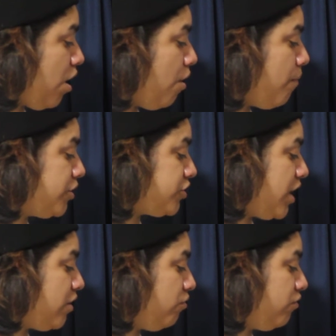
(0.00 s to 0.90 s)
how much
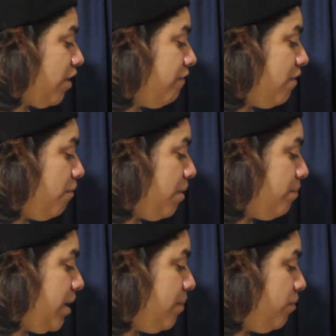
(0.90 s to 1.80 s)
idols suffer when
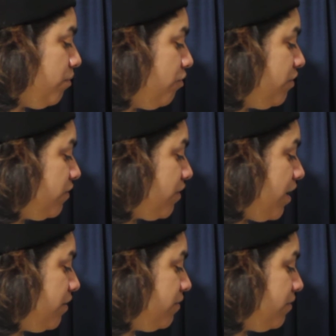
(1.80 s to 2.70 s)
people
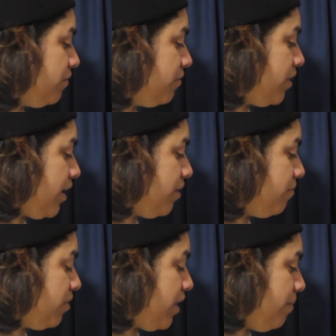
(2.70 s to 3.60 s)
criticize
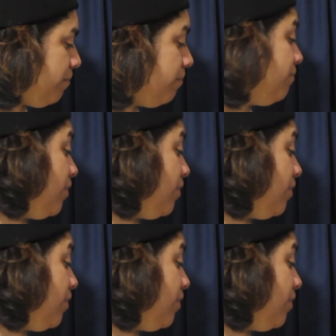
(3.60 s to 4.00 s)
them.